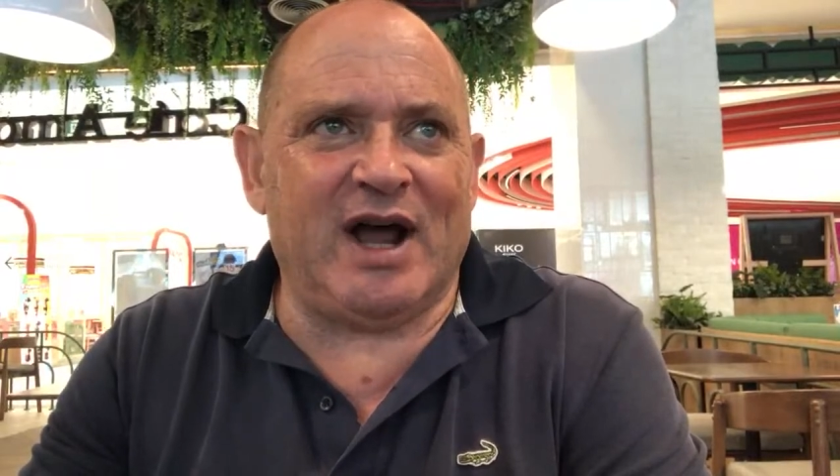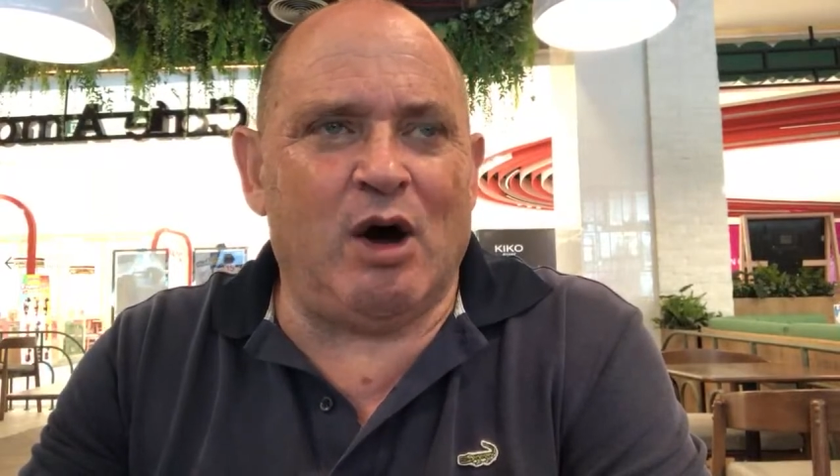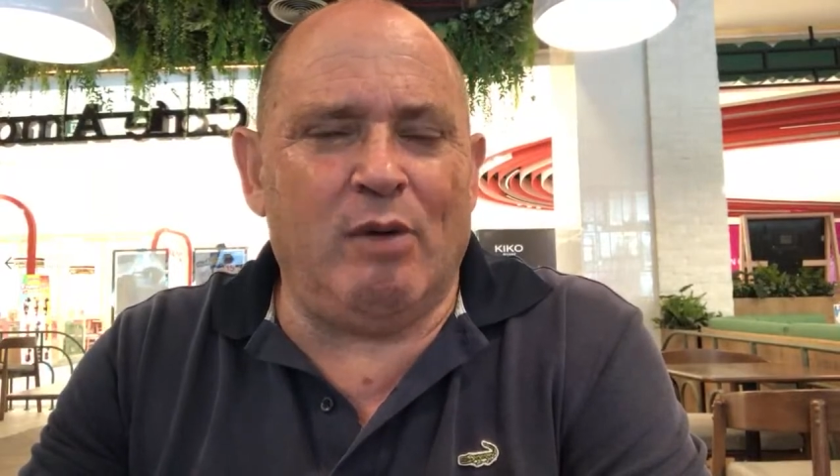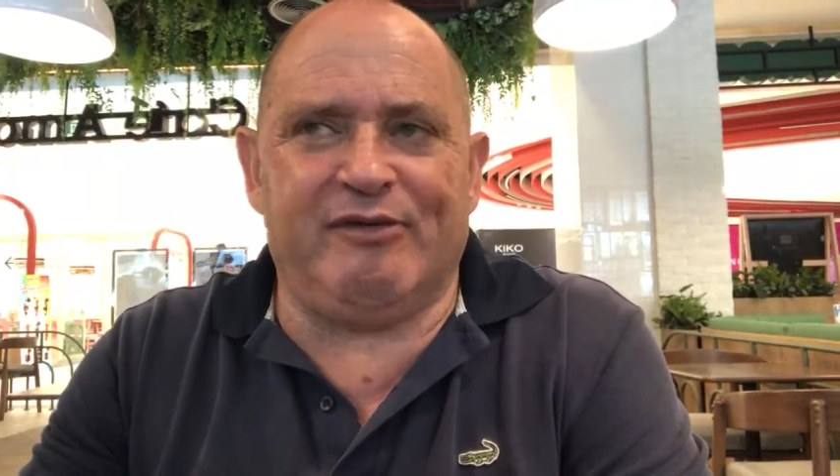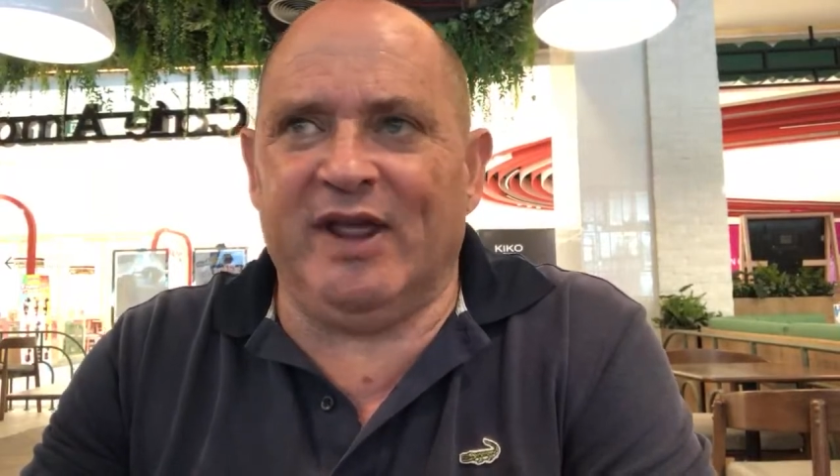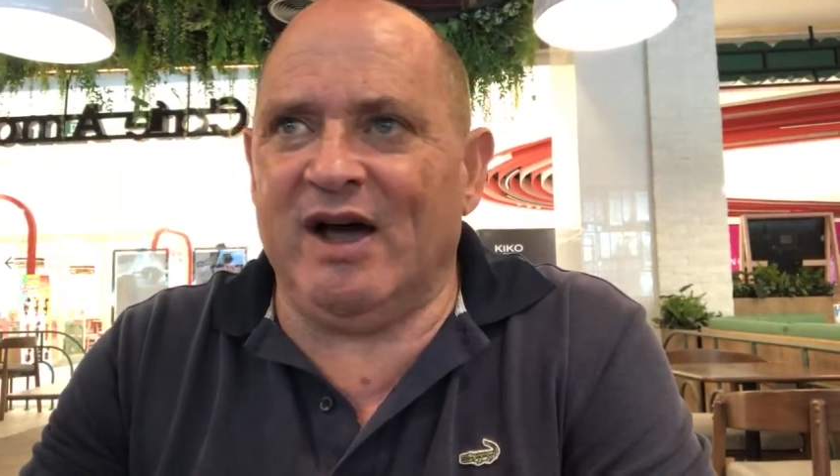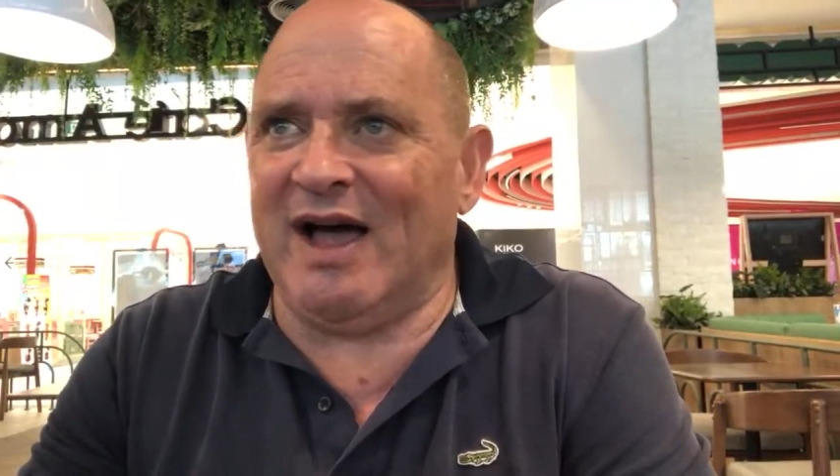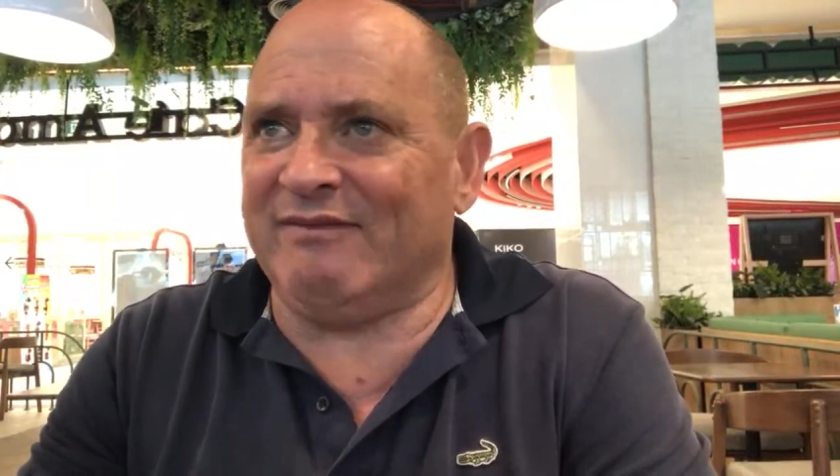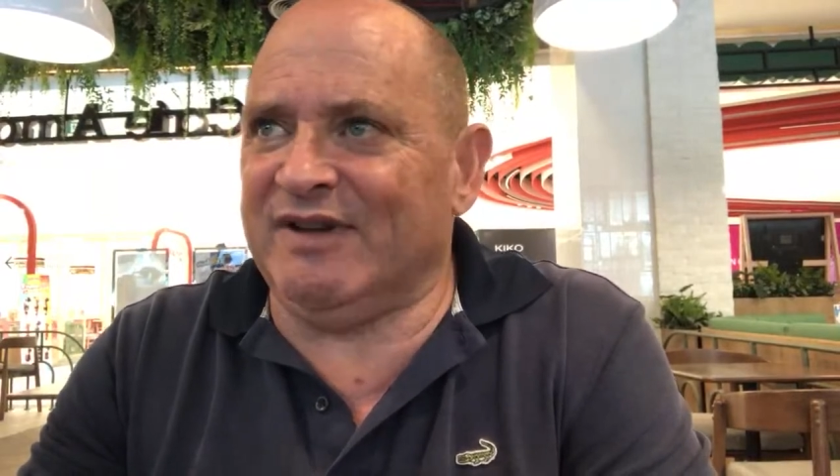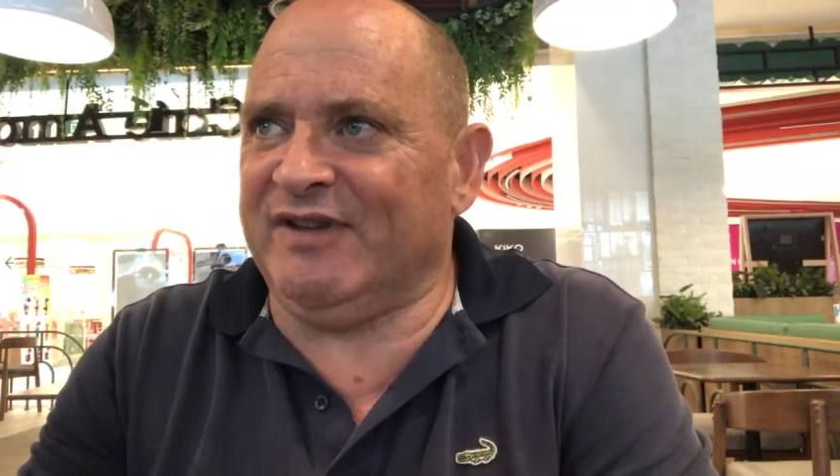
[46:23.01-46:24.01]
and hopefully I'll
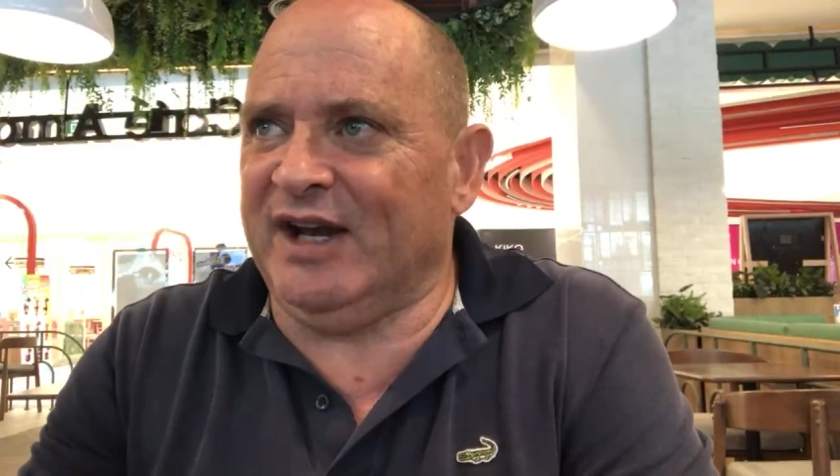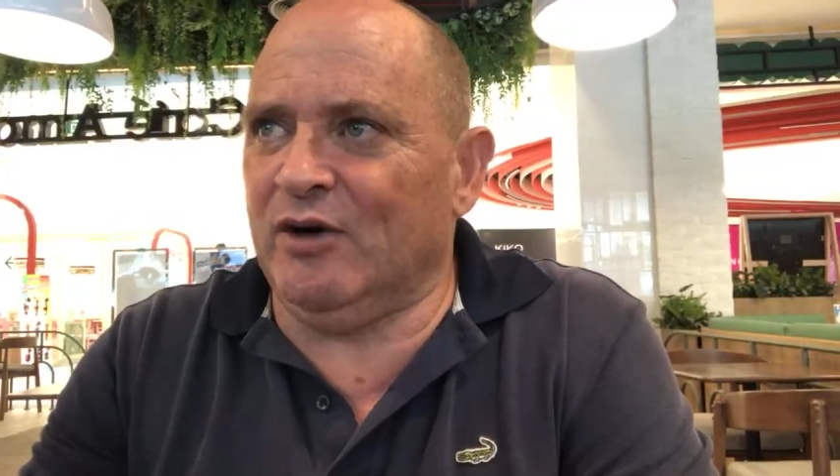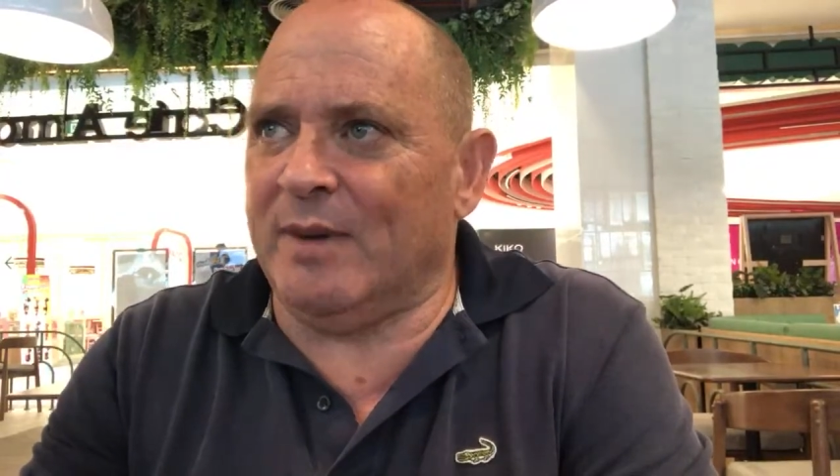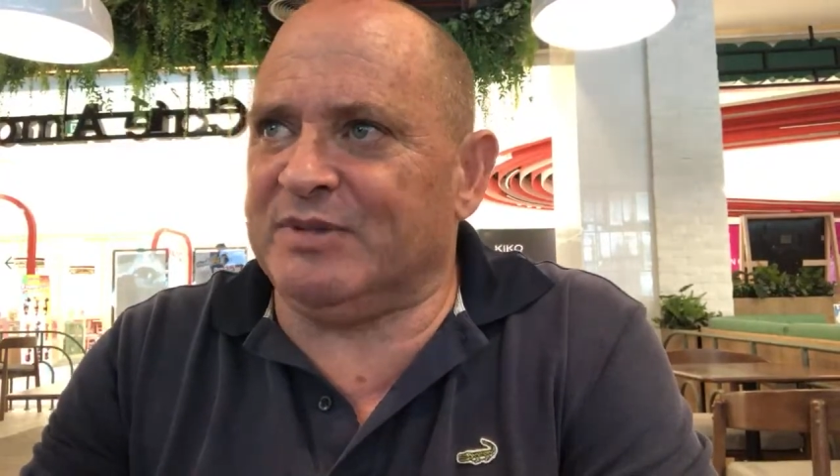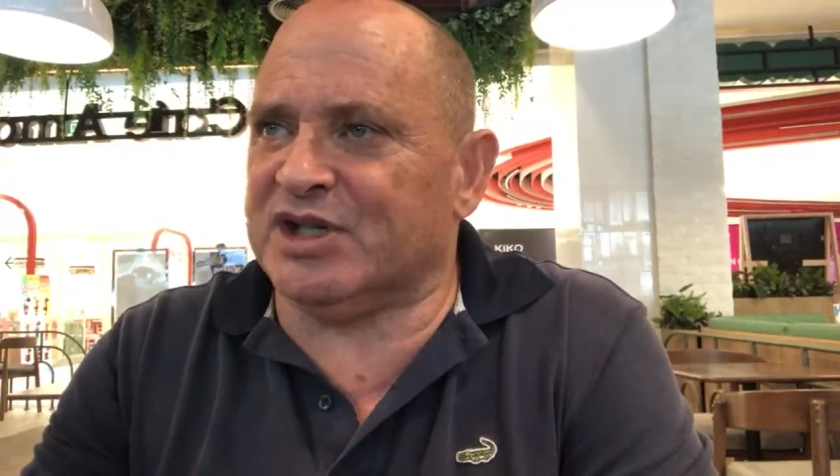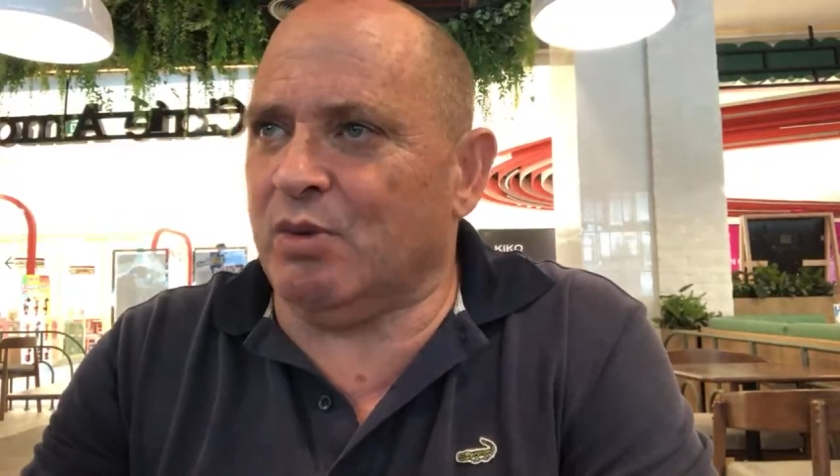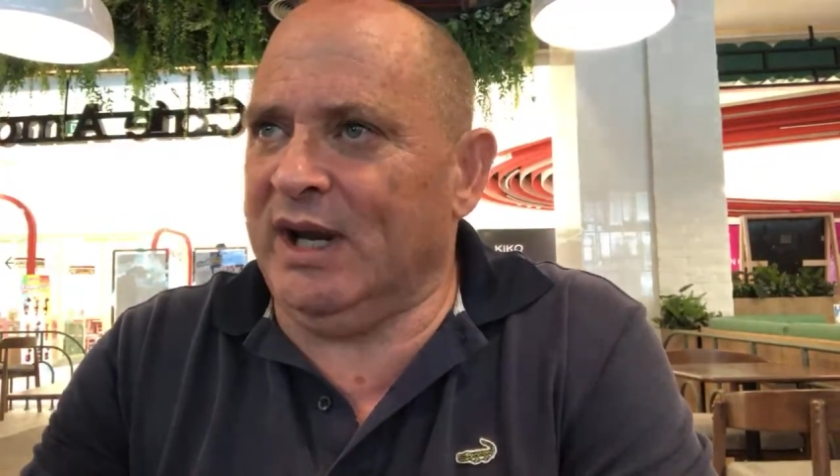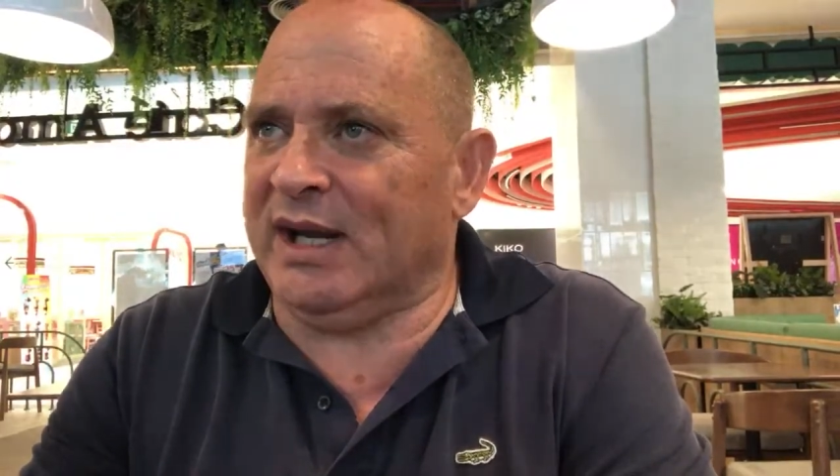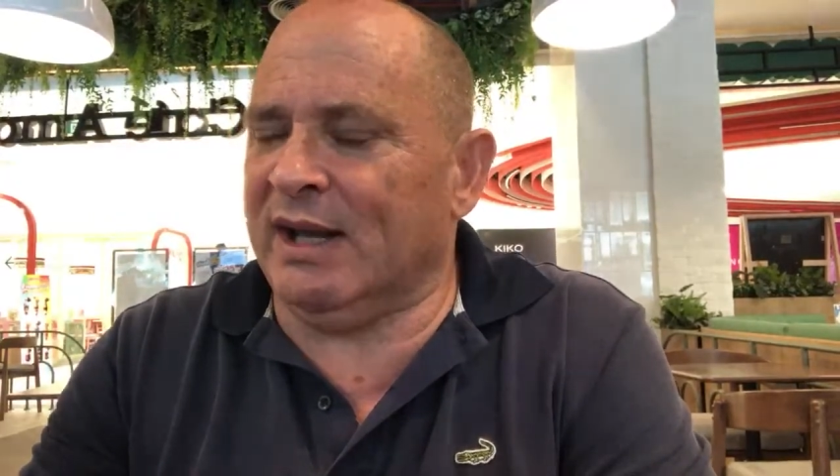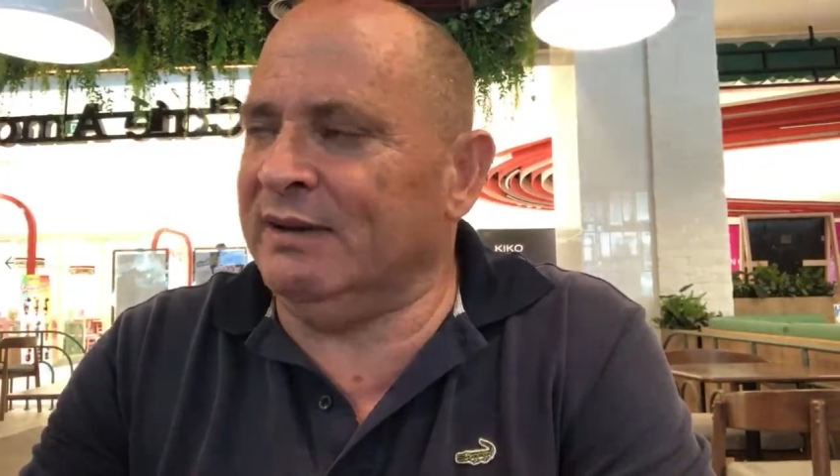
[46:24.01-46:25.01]
have the video up this
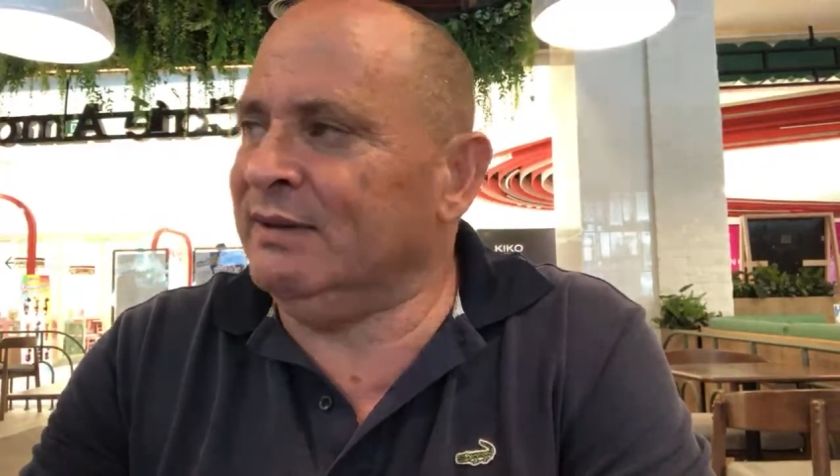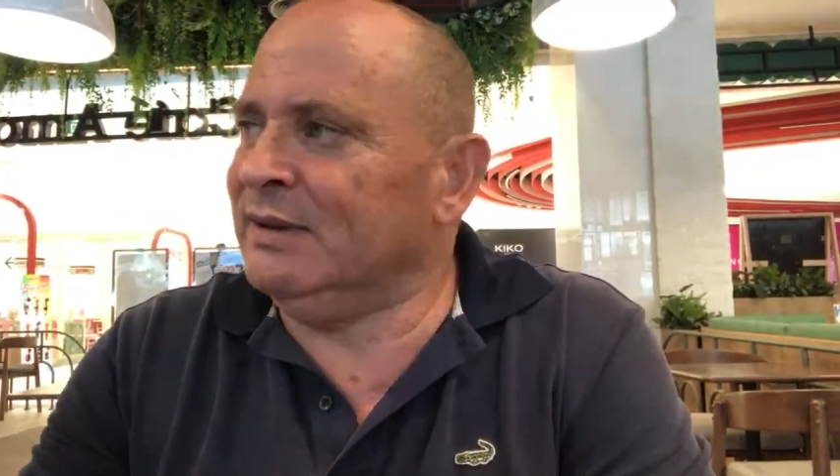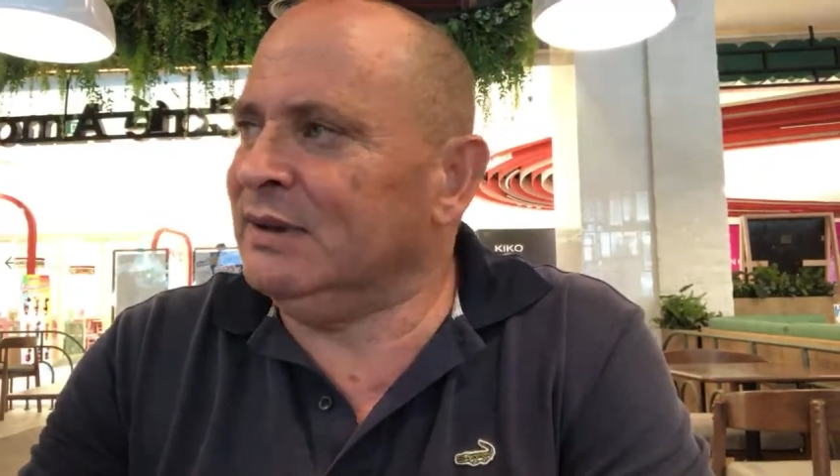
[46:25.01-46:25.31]
weekend.